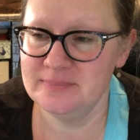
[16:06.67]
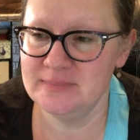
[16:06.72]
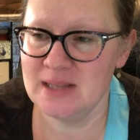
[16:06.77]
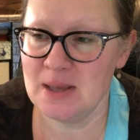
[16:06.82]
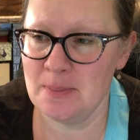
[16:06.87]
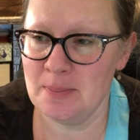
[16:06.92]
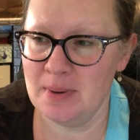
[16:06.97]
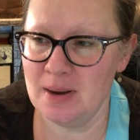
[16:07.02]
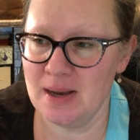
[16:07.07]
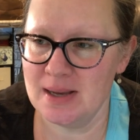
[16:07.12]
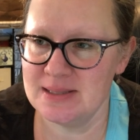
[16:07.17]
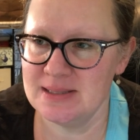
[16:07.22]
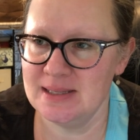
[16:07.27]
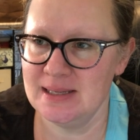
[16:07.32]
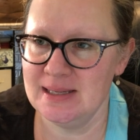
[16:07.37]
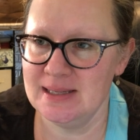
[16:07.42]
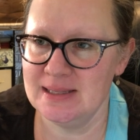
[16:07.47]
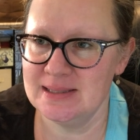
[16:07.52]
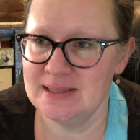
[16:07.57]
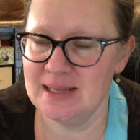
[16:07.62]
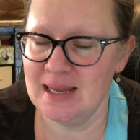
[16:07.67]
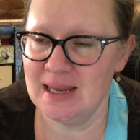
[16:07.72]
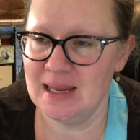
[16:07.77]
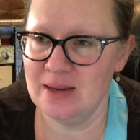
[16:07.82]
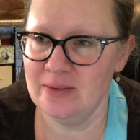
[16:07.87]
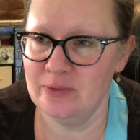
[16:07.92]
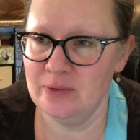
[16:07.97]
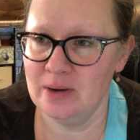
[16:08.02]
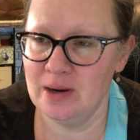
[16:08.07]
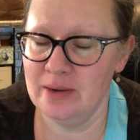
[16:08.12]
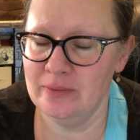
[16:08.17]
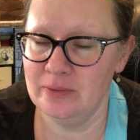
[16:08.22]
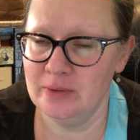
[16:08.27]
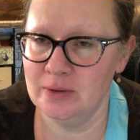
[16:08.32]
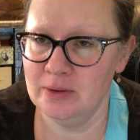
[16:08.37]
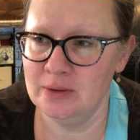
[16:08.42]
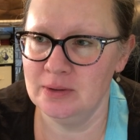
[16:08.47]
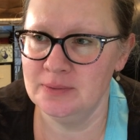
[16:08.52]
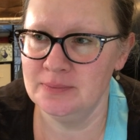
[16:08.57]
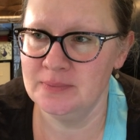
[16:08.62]
That boxy is taking
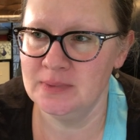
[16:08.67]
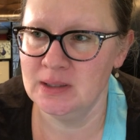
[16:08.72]
forever.